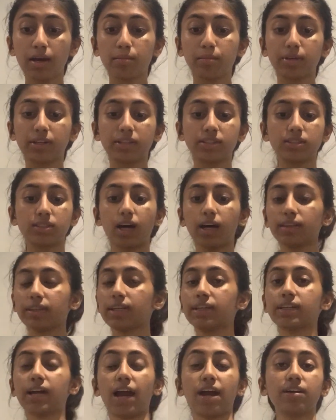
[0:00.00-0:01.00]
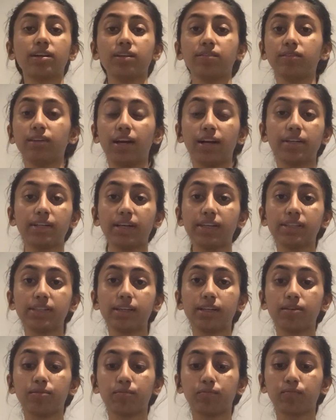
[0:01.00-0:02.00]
but it is not the entirety of their identity.